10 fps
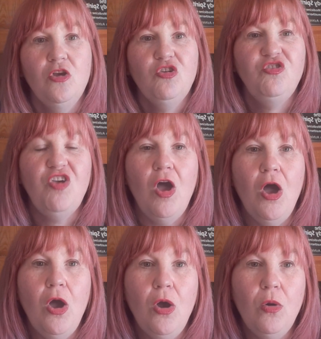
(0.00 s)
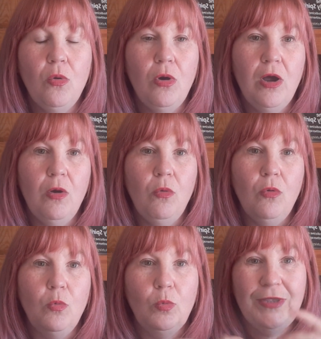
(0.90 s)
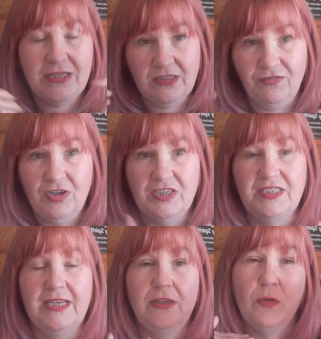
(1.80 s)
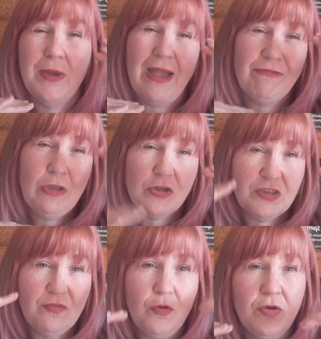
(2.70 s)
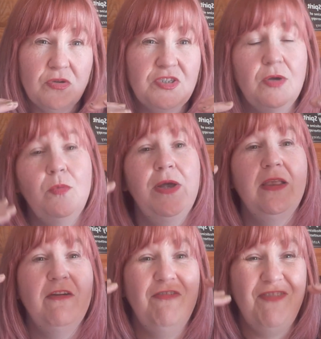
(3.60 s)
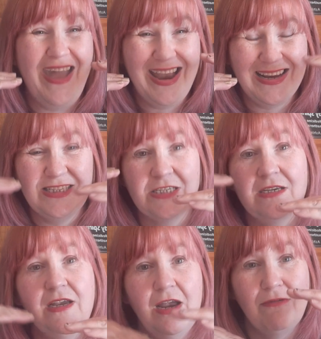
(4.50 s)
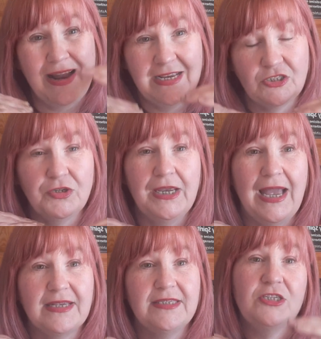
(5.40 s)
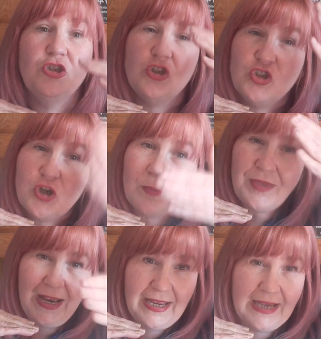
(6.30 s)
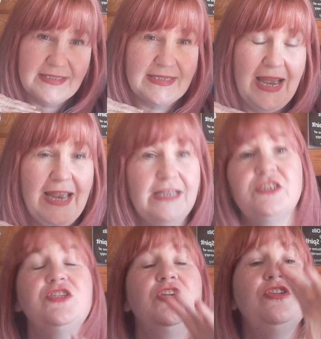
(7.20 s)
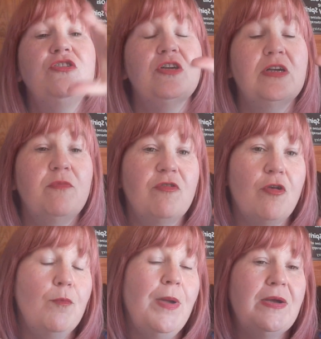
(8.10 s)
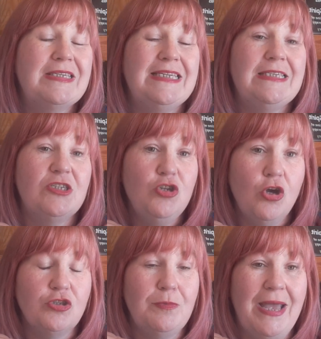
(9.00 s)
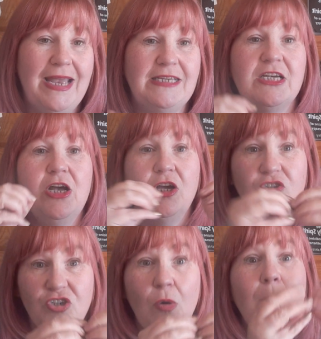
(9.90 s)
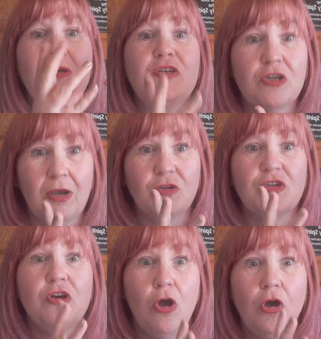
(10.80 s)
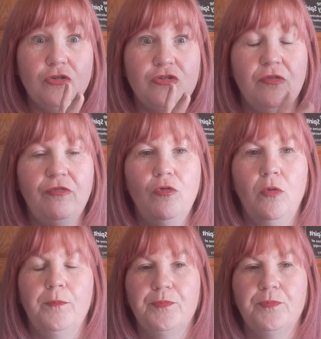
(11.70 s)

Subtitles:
So that's the first thing, that we have lots of oils that will affect arachidonic acid to stop that cascade, so the thromboxane's not made, and so a blood clot can't form.